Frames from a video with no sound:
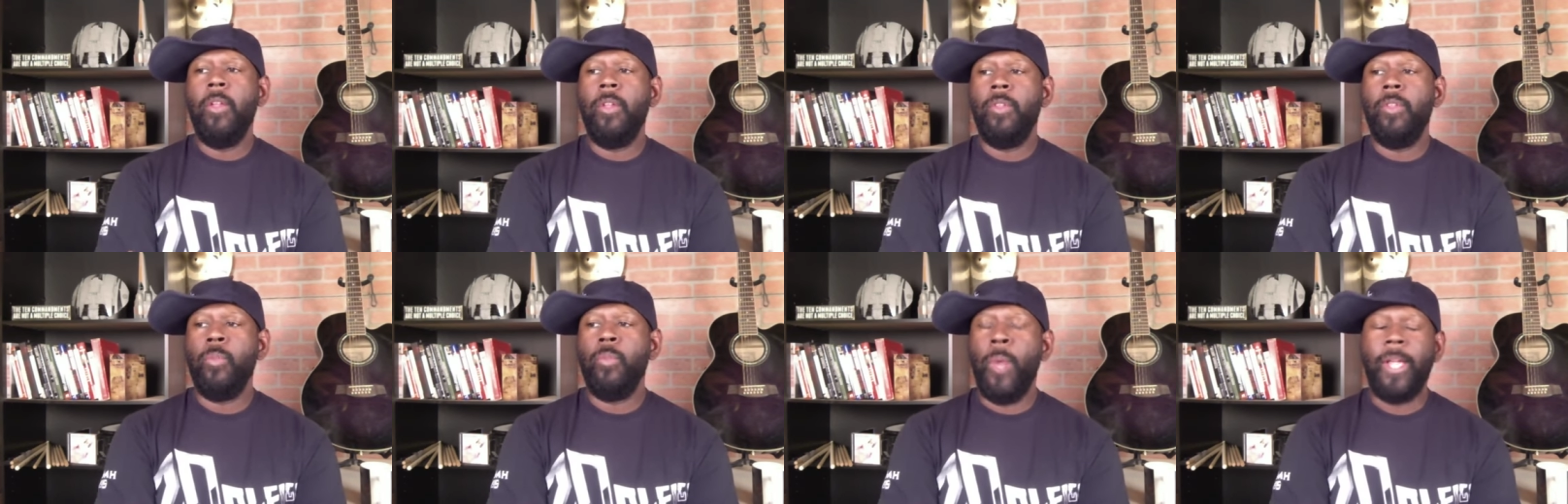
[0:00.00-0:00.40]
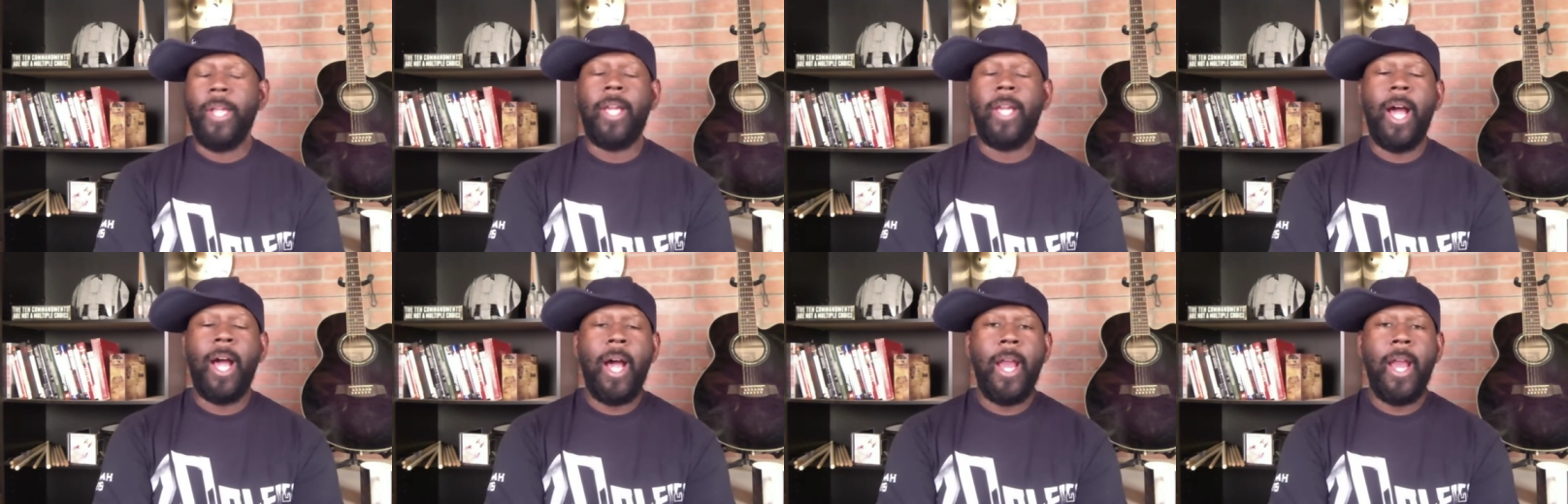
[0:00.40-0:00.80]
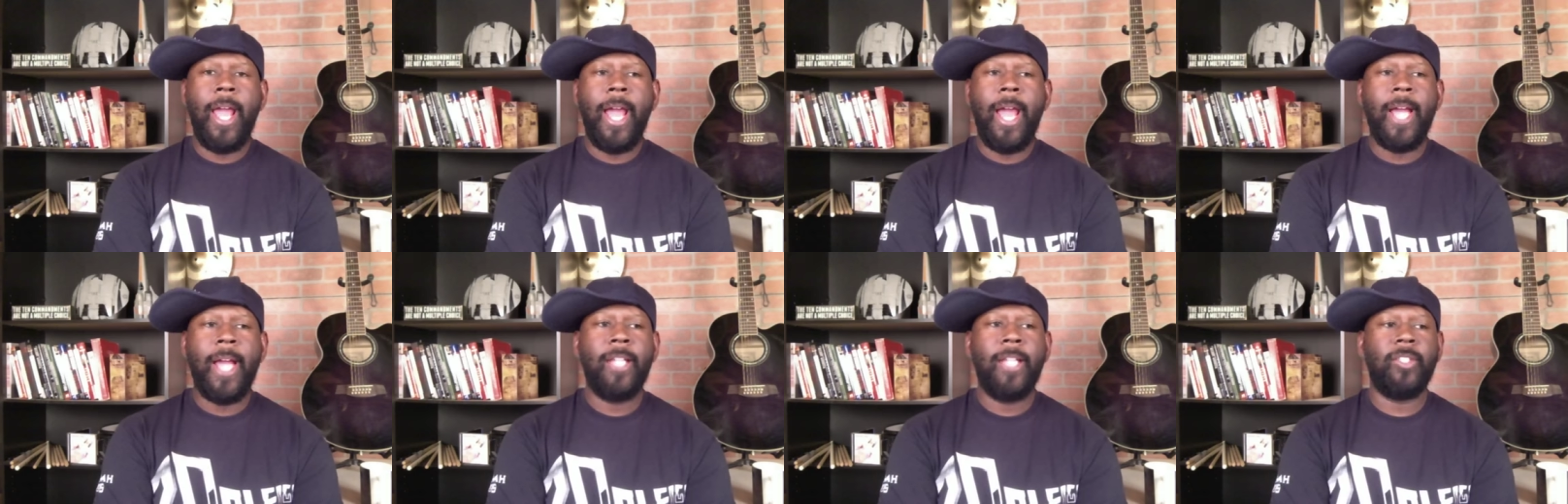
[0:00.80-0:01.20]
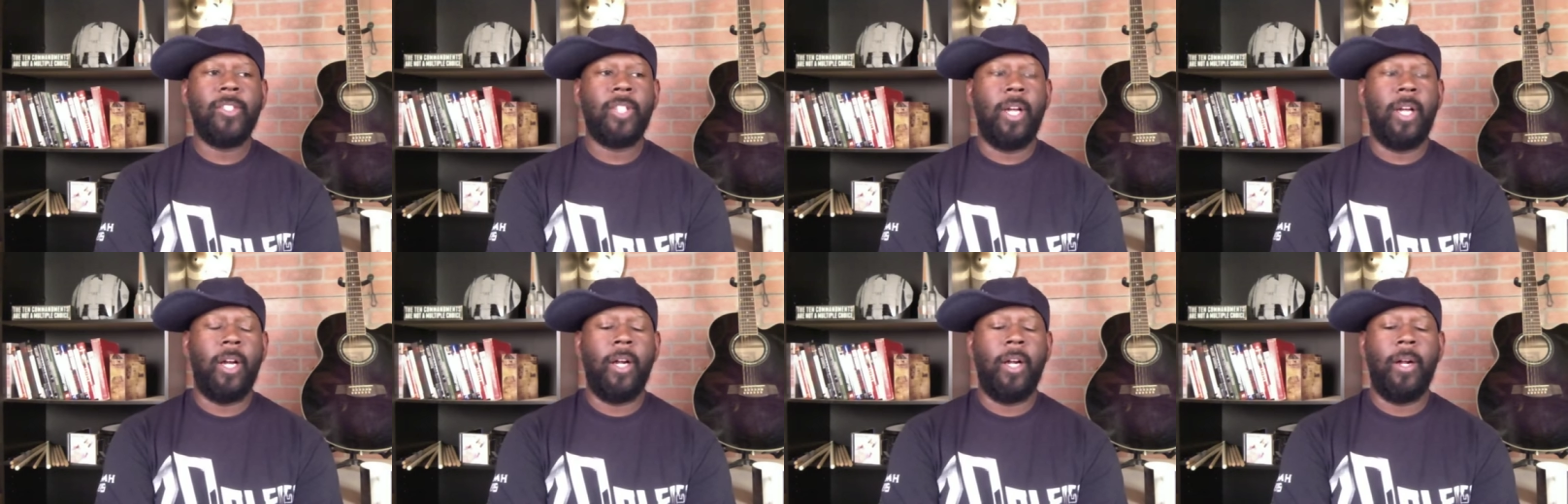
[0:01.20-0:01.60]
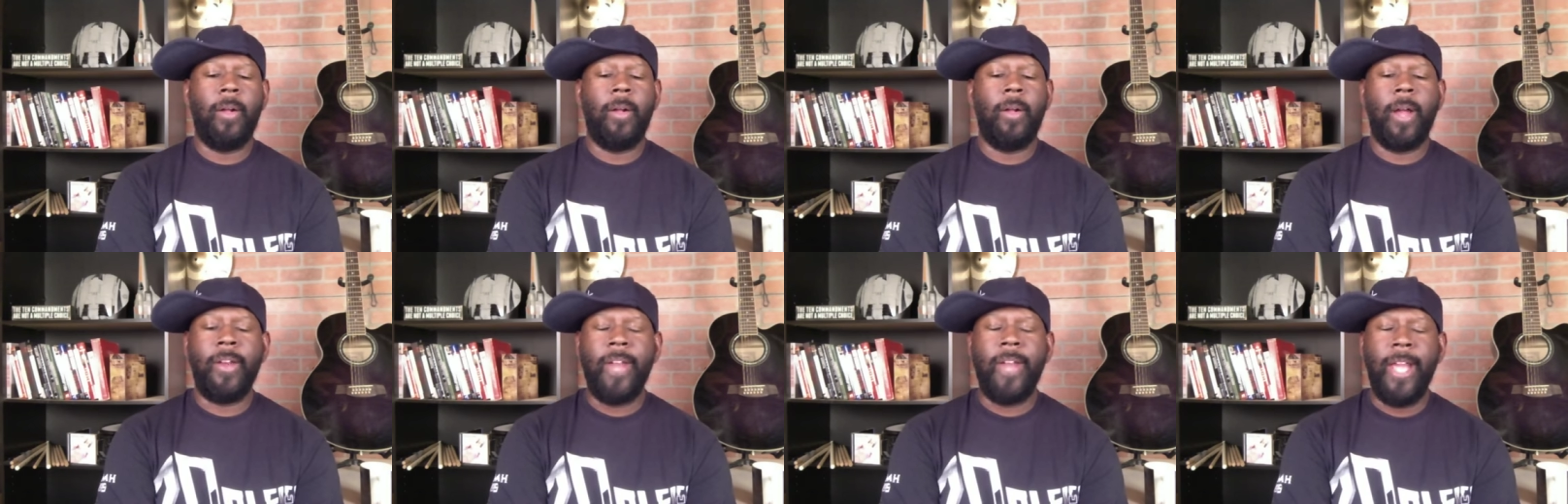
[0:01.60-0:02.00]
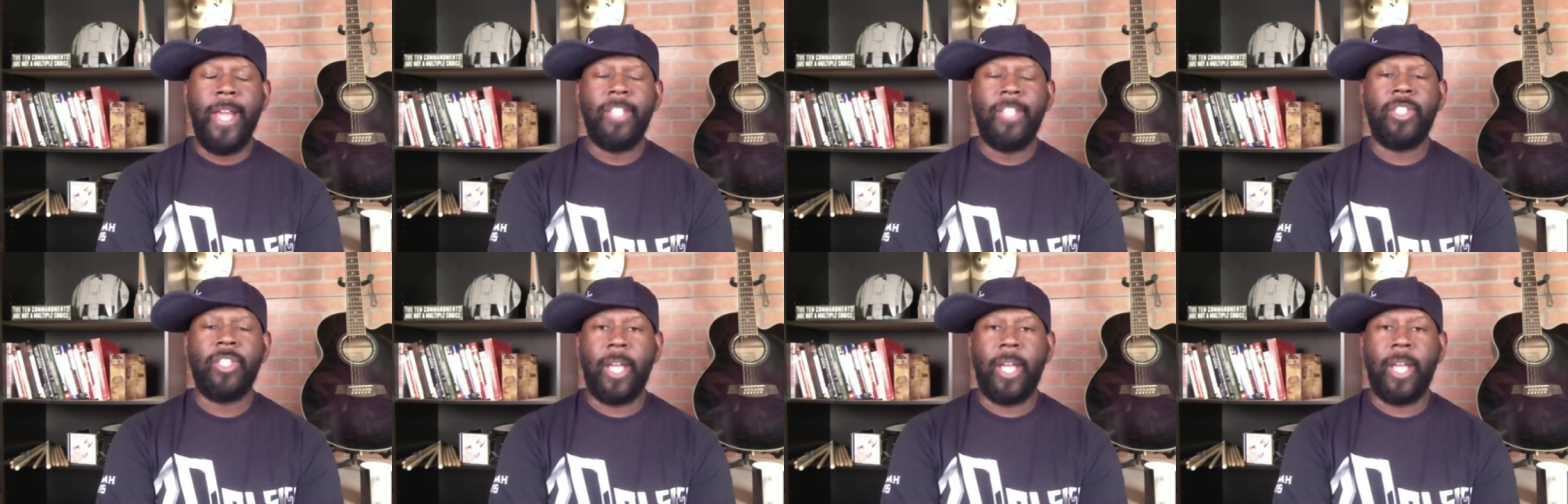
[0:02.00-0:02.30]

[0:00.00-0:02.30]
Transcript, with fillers: when God has uh, a nation,